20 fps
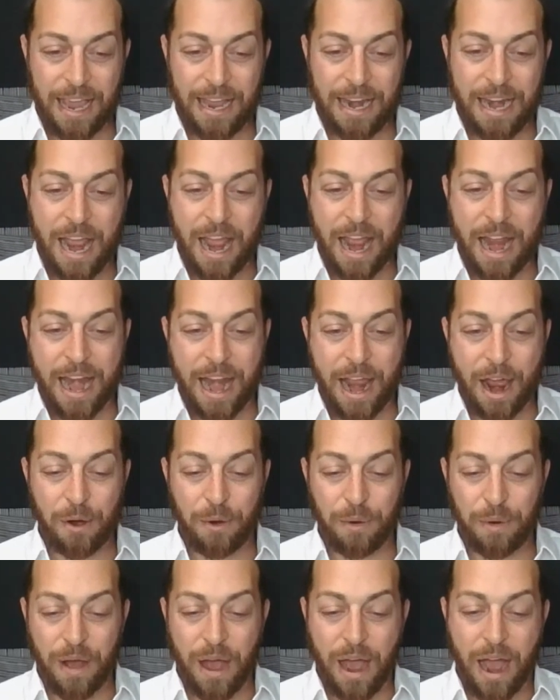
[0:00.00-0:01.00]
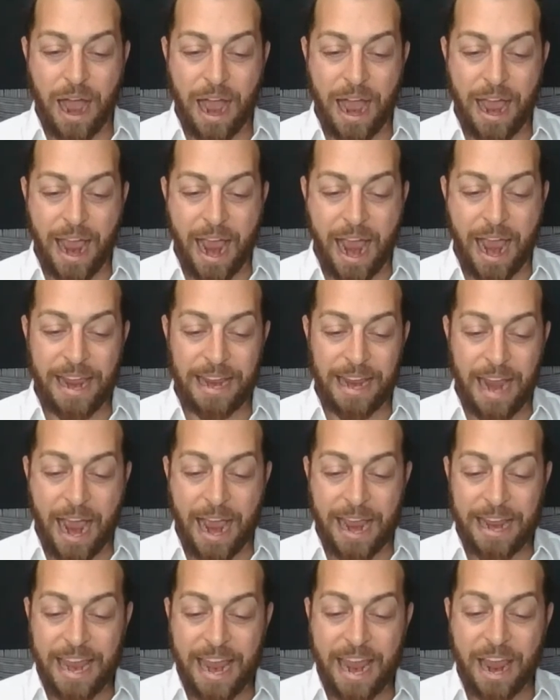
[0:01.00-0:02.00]
And now I
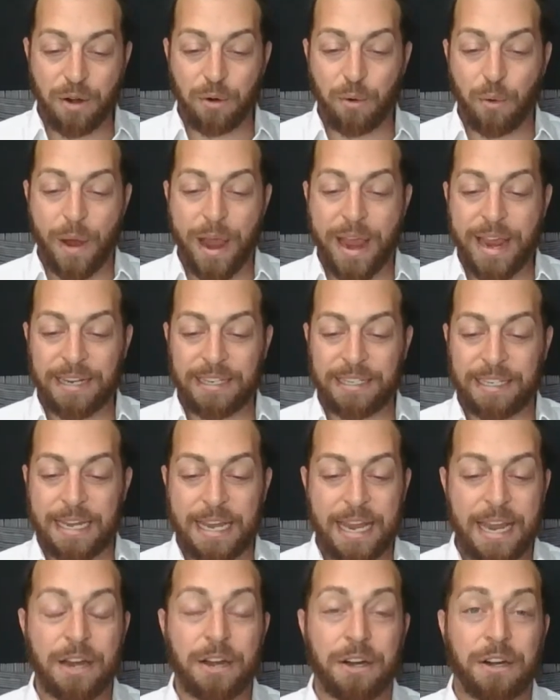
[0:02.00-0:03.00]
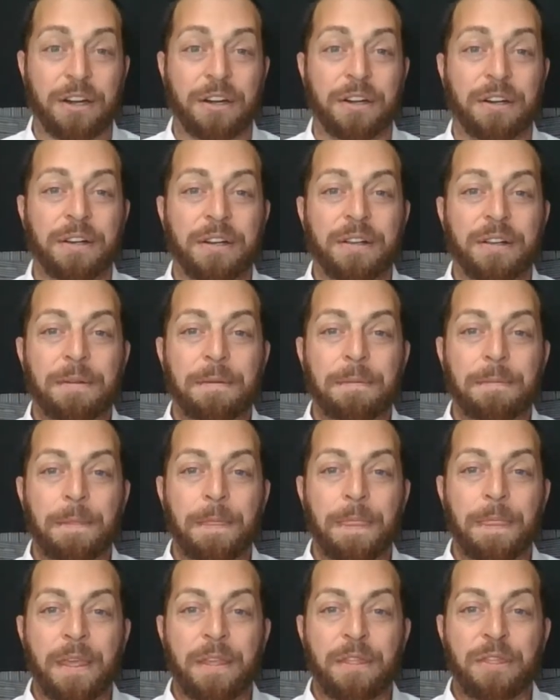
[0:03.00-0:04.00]
can't wait to hear
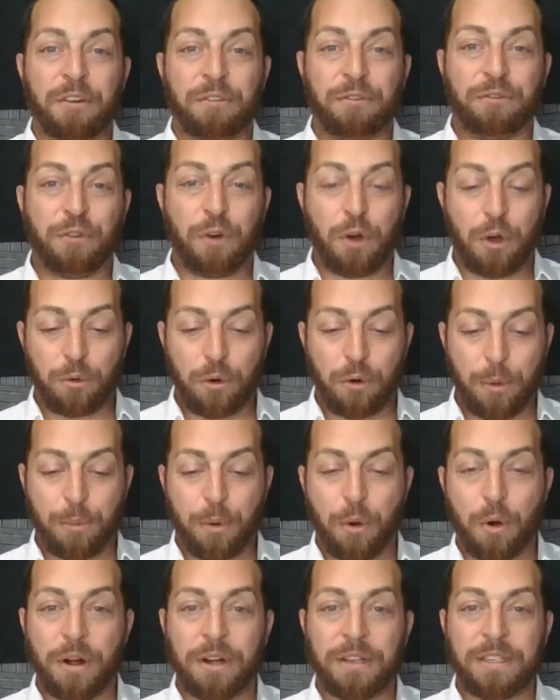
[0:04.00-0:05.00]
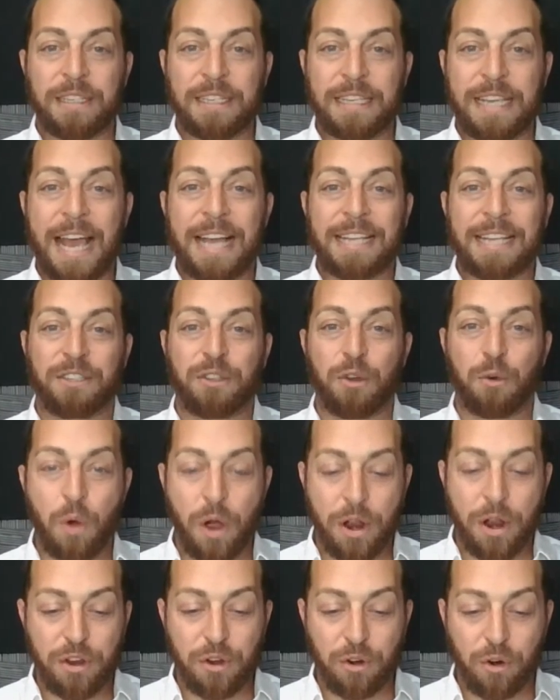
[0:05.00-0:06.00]
the full reports. Yes, the
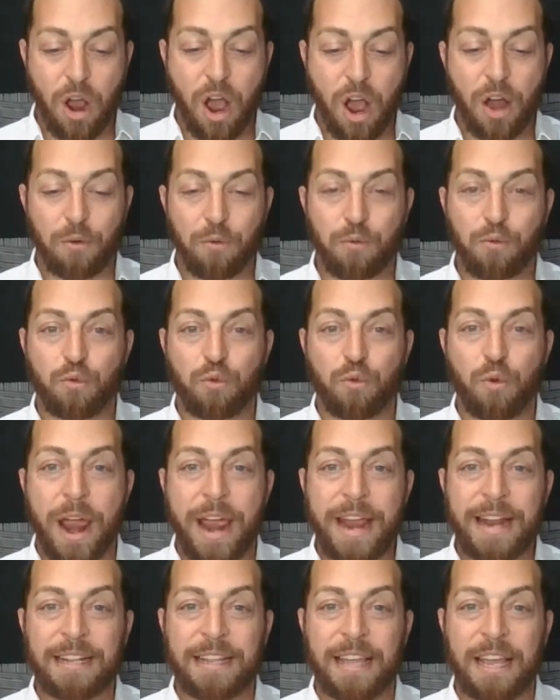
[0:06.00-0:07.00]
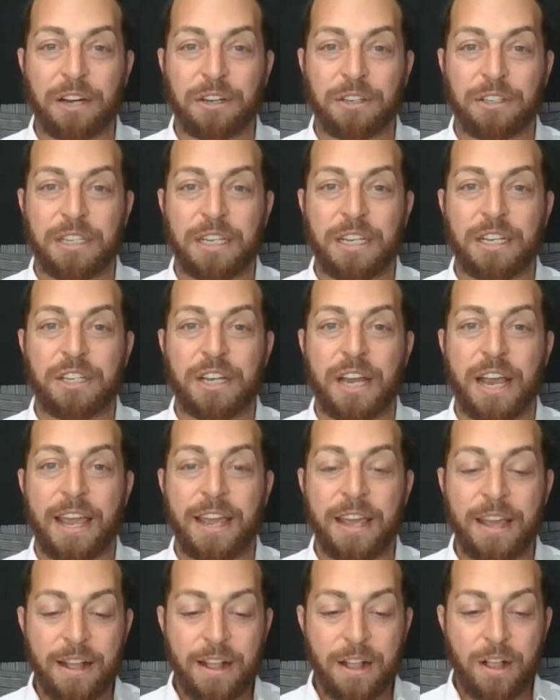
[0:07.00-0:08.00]
one you're on right there,
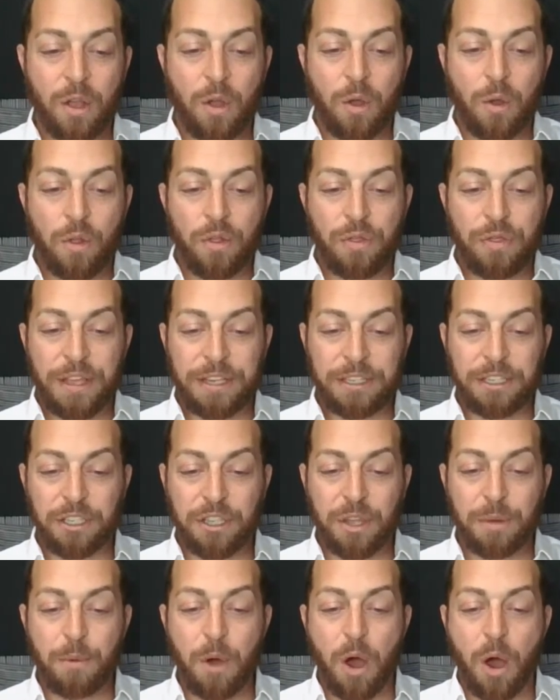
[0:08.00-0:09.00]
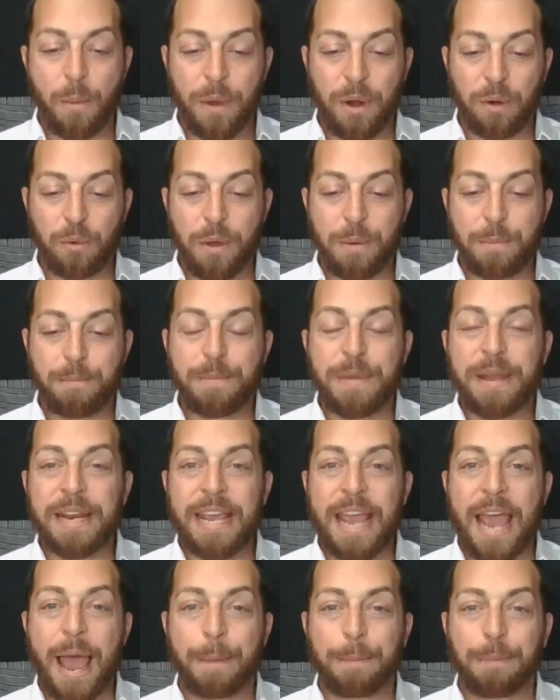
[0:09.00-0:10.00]
CJ. This is the moment when
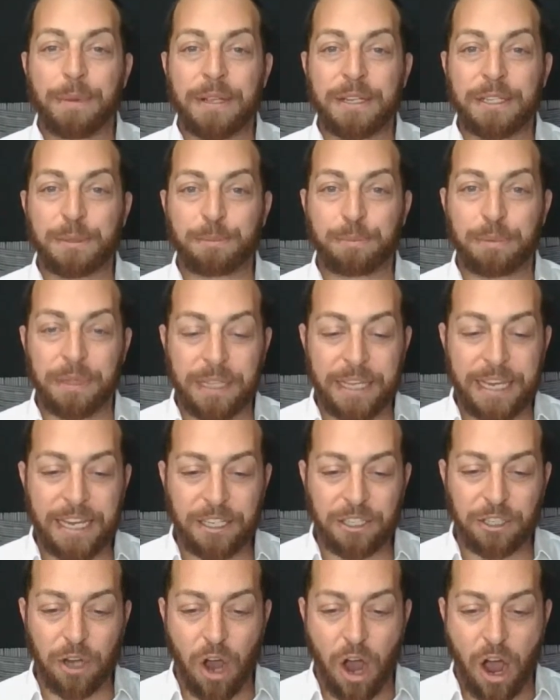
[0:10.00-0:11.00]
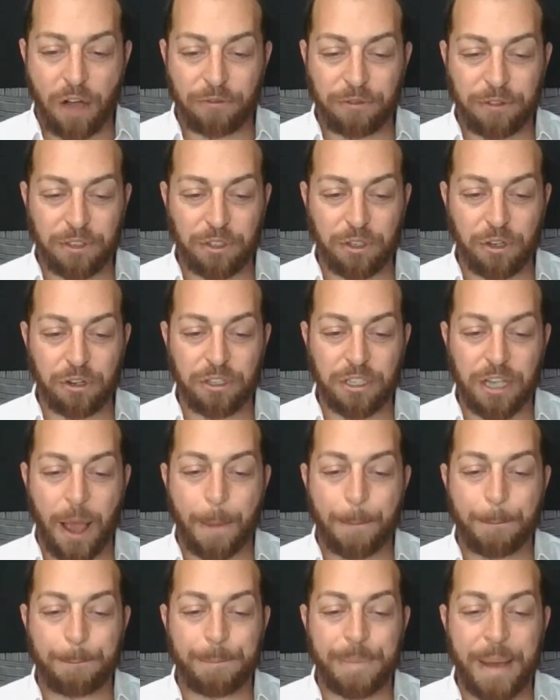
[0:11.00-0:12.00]
Minneapolis police officers
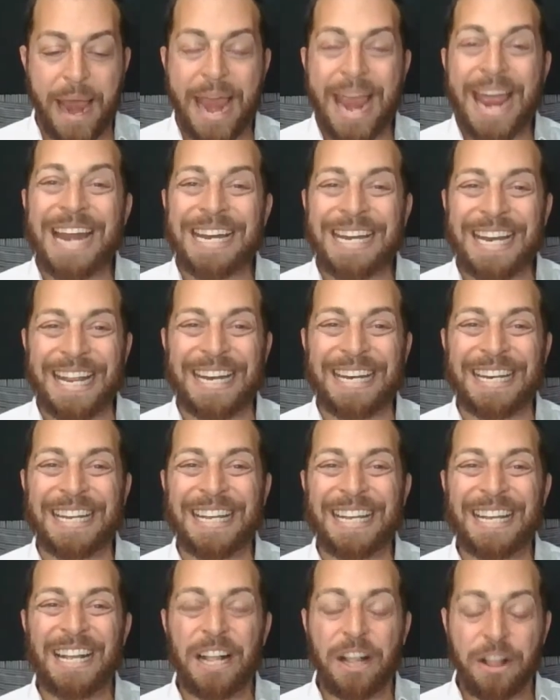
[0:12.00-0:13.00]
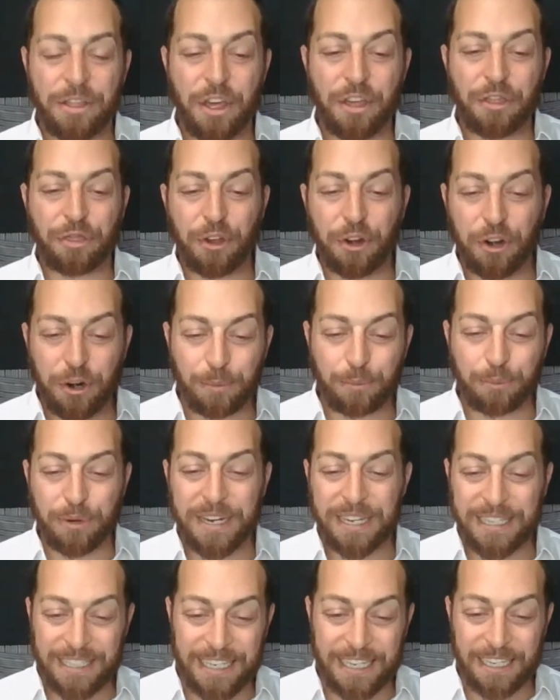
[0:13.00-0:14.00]
abandoned the Third
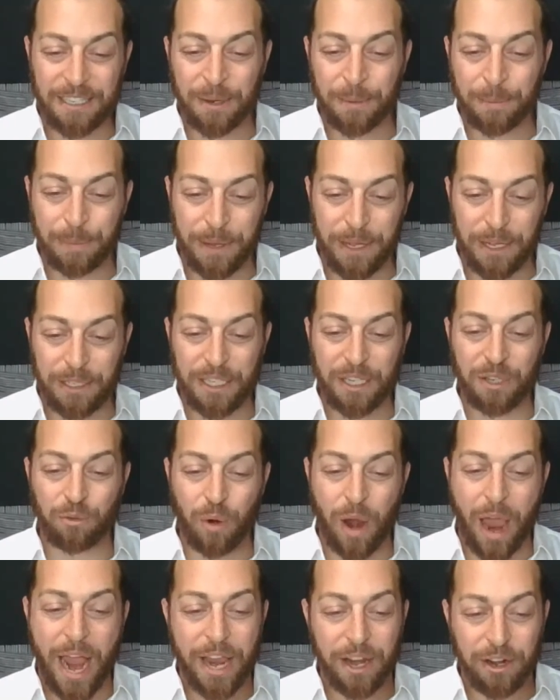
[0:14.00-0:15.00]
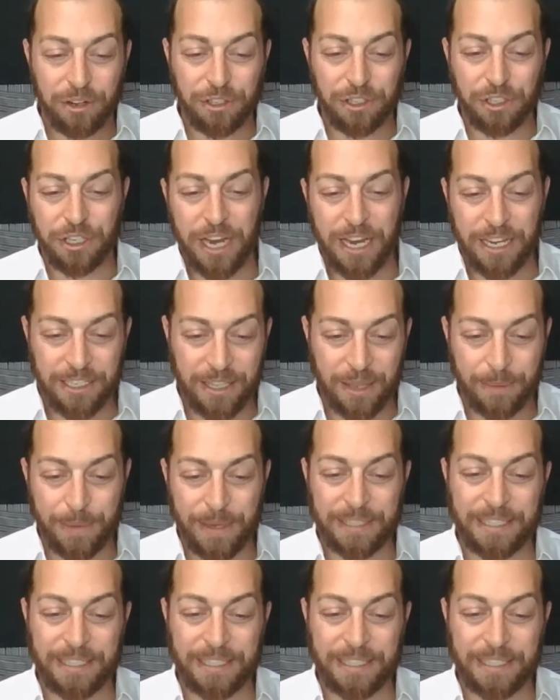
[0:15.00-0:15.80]
Precinct building. Rioters chased